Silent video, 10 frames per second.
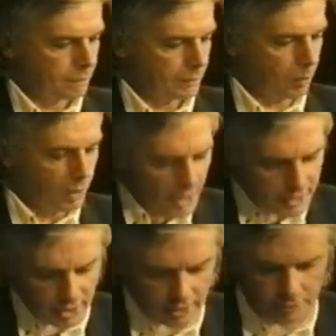And when I
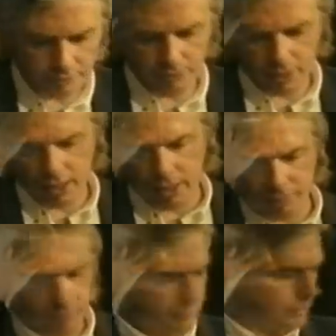kind of
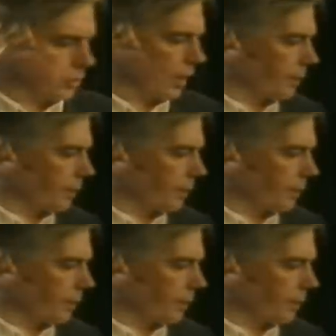try to